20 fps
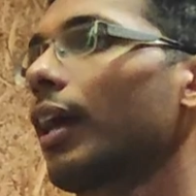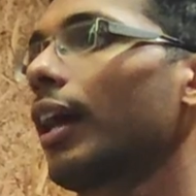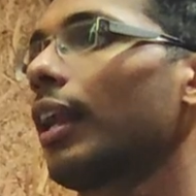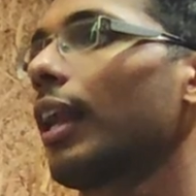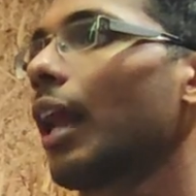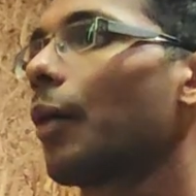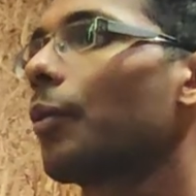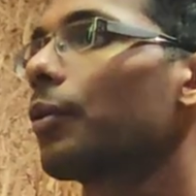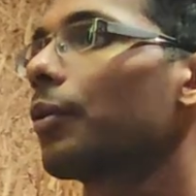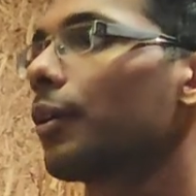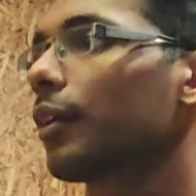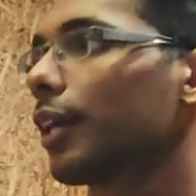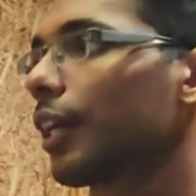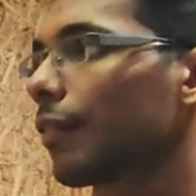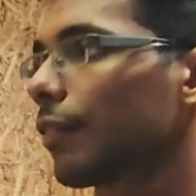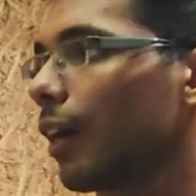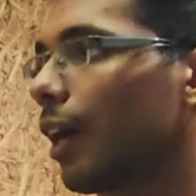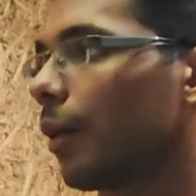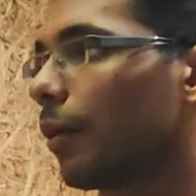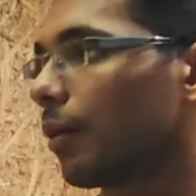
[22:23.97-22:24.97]
allowed to
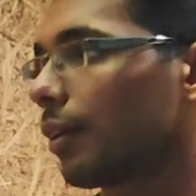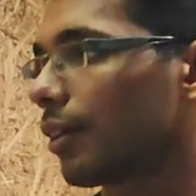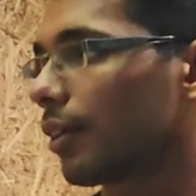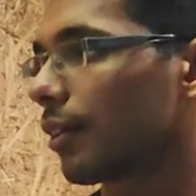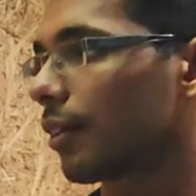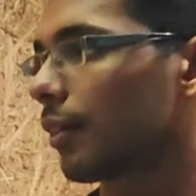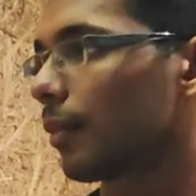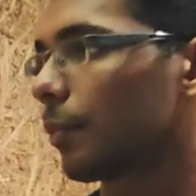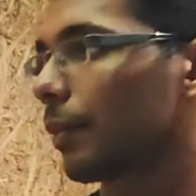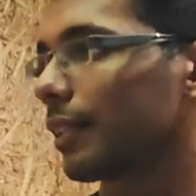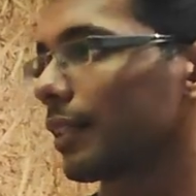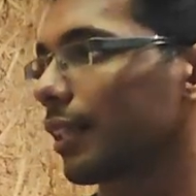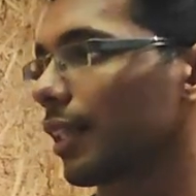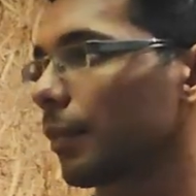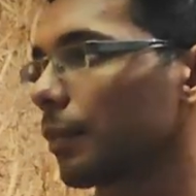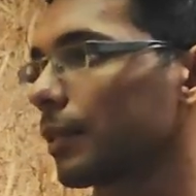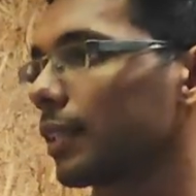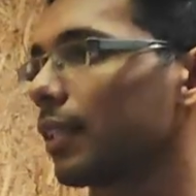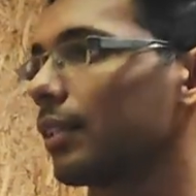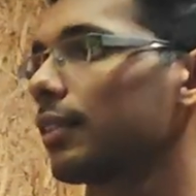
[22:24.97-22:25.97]
give out
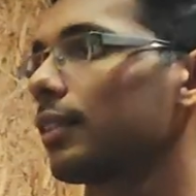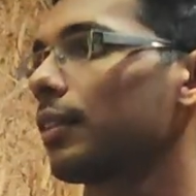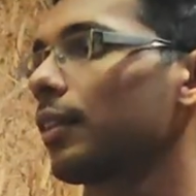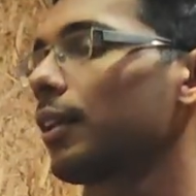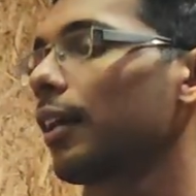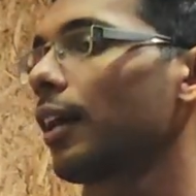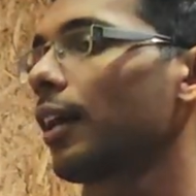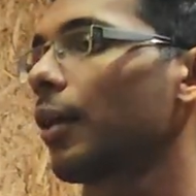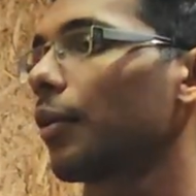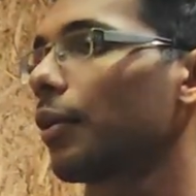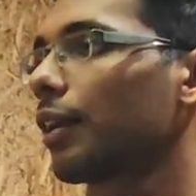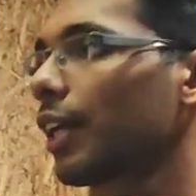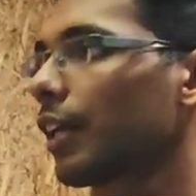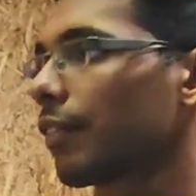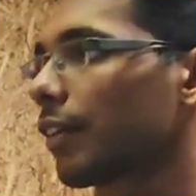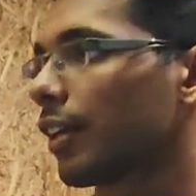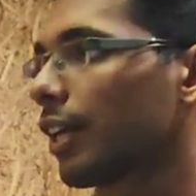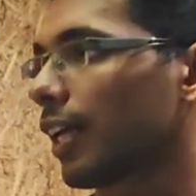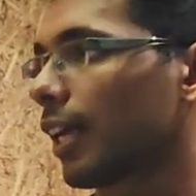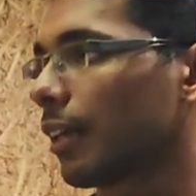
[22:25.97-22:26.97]
prescriptions or allowed to
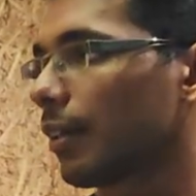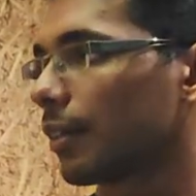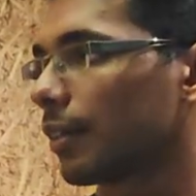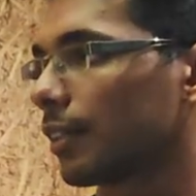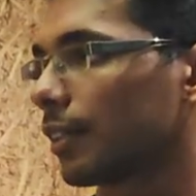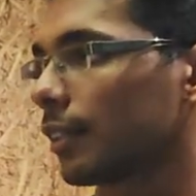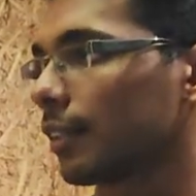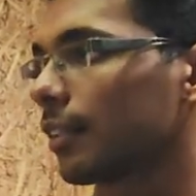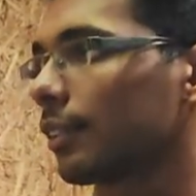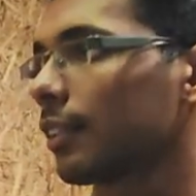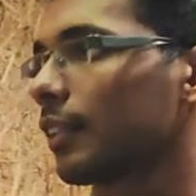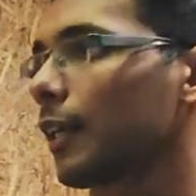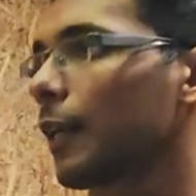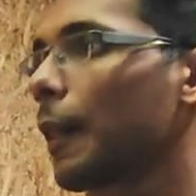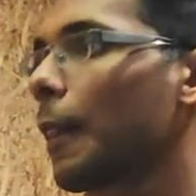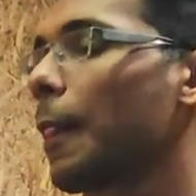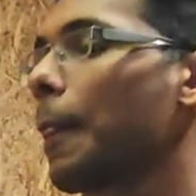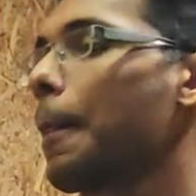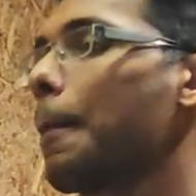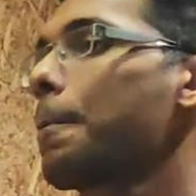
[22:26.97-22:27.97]
give out diagnostics.
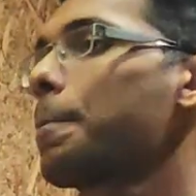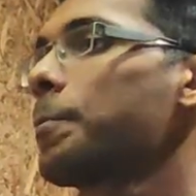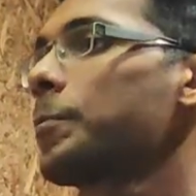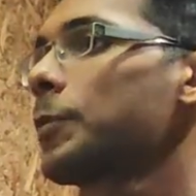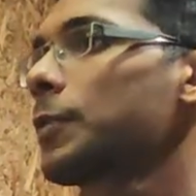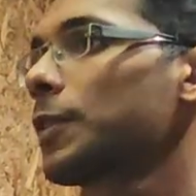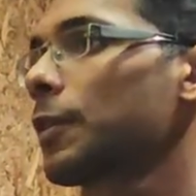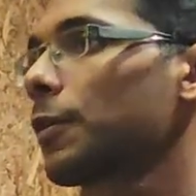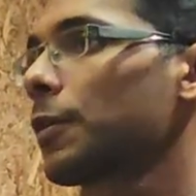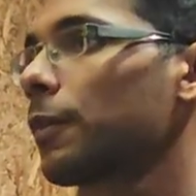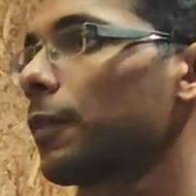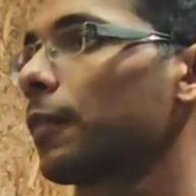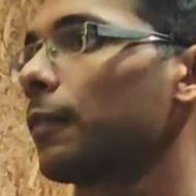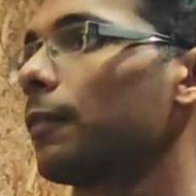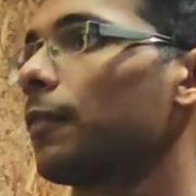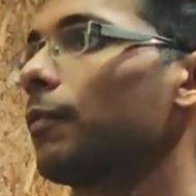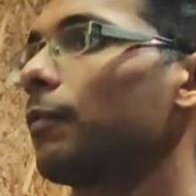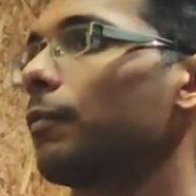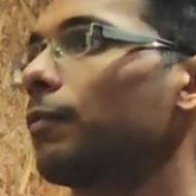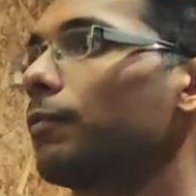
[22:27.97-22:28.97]

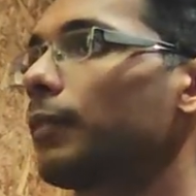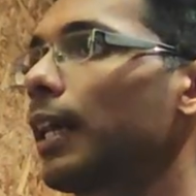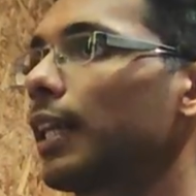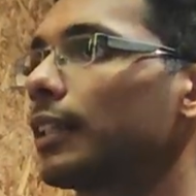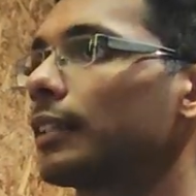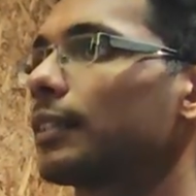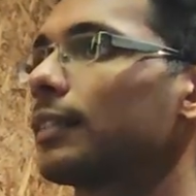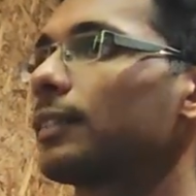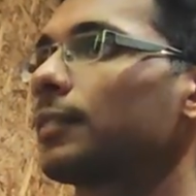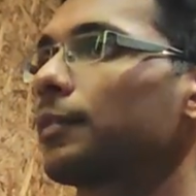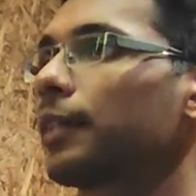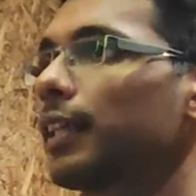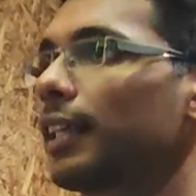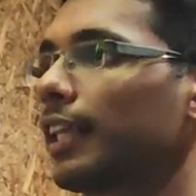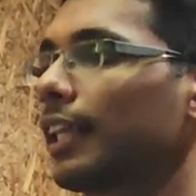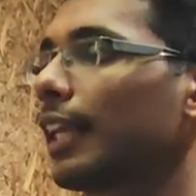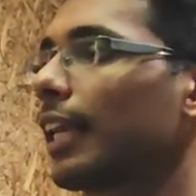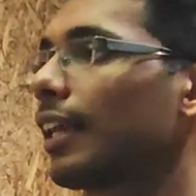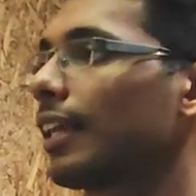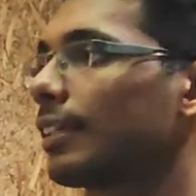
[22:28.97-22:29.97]
So that's
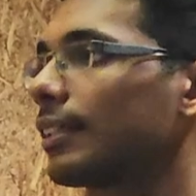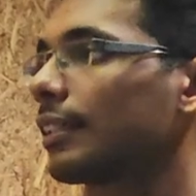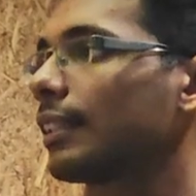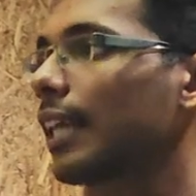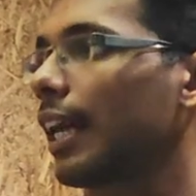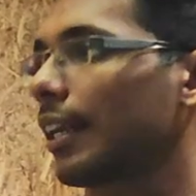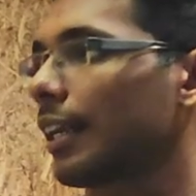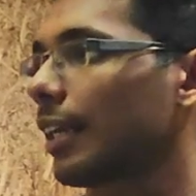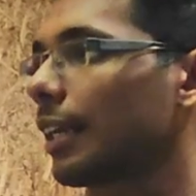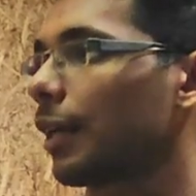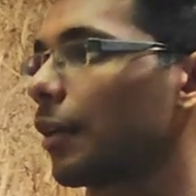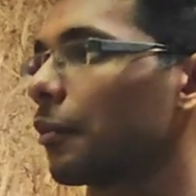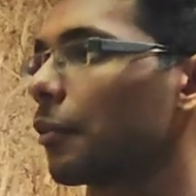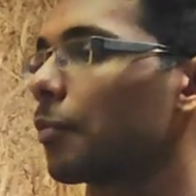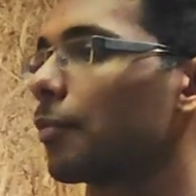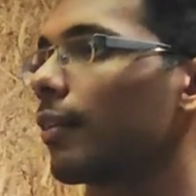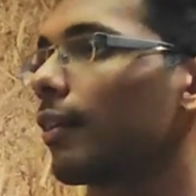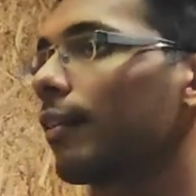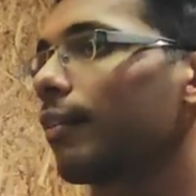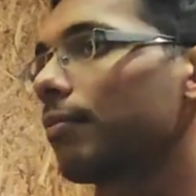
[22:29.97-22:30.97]
where AI is standing
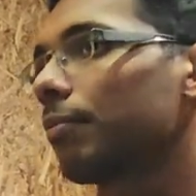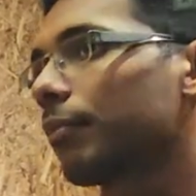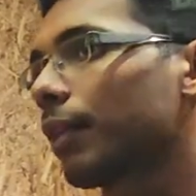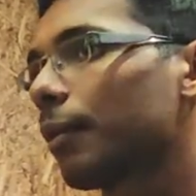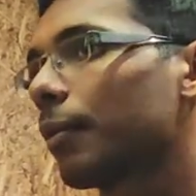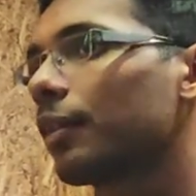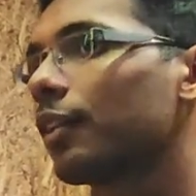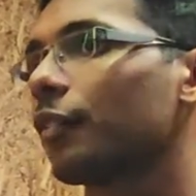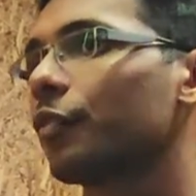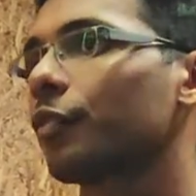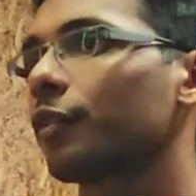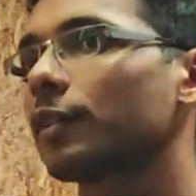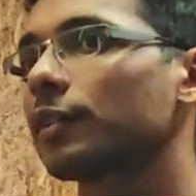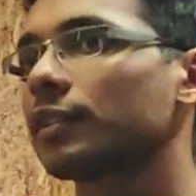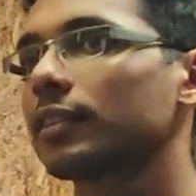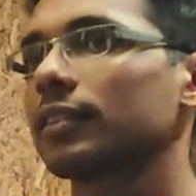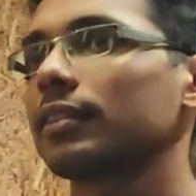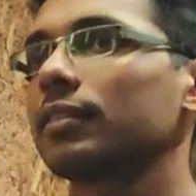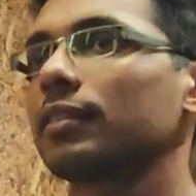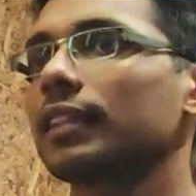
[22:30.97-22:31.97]
now. But maybe the
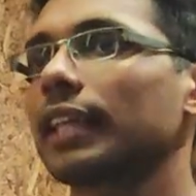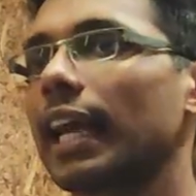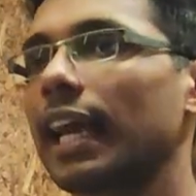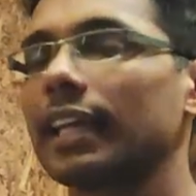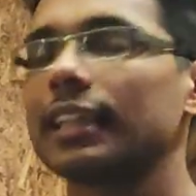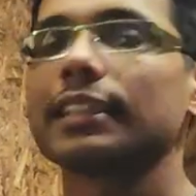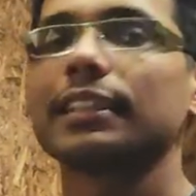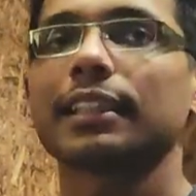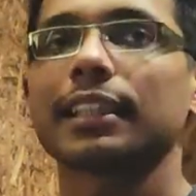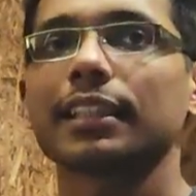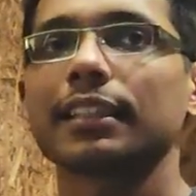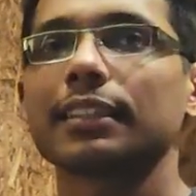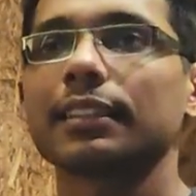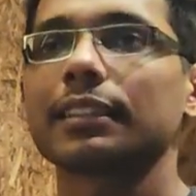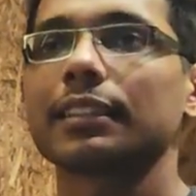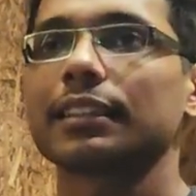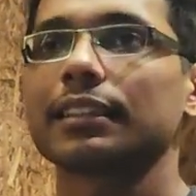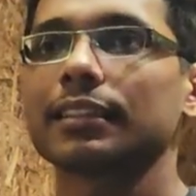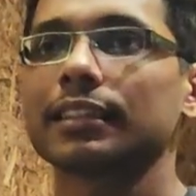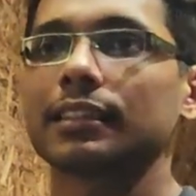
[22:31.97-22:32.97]
future can
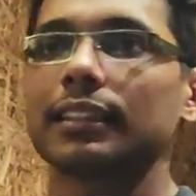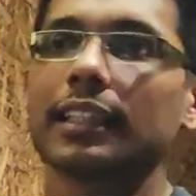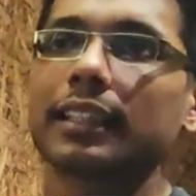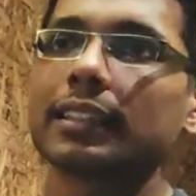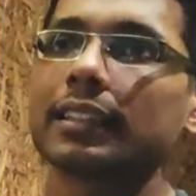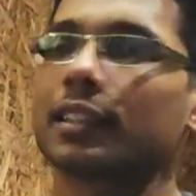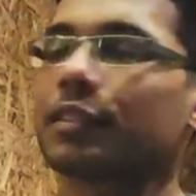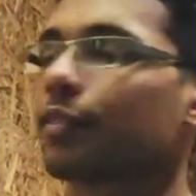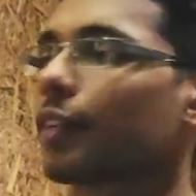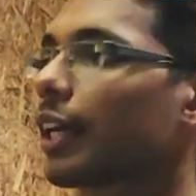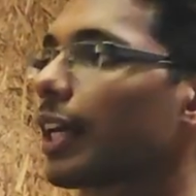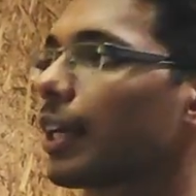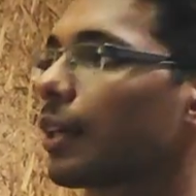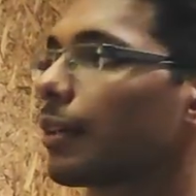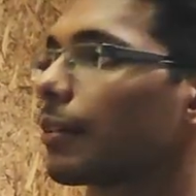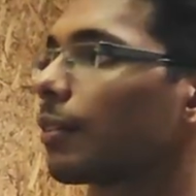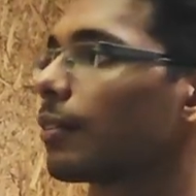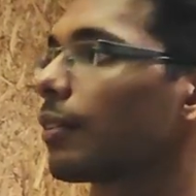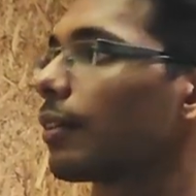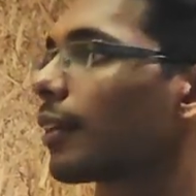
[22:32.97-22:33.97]
change in the next 5
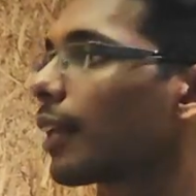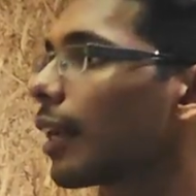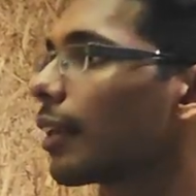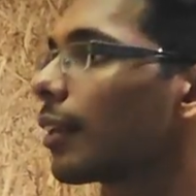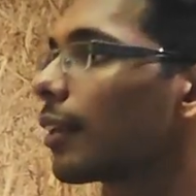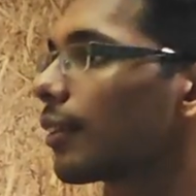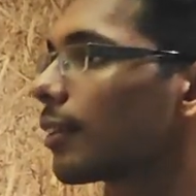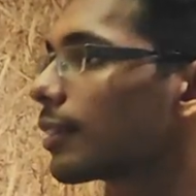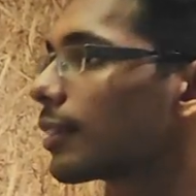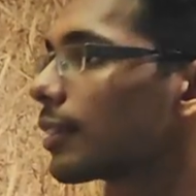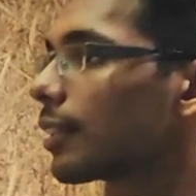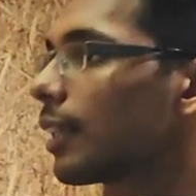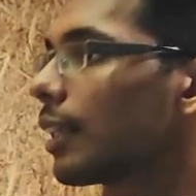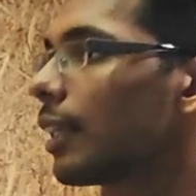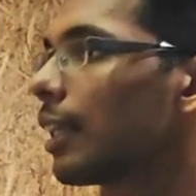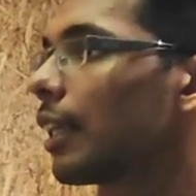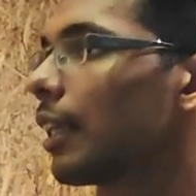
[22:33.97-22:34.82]
to 10 years.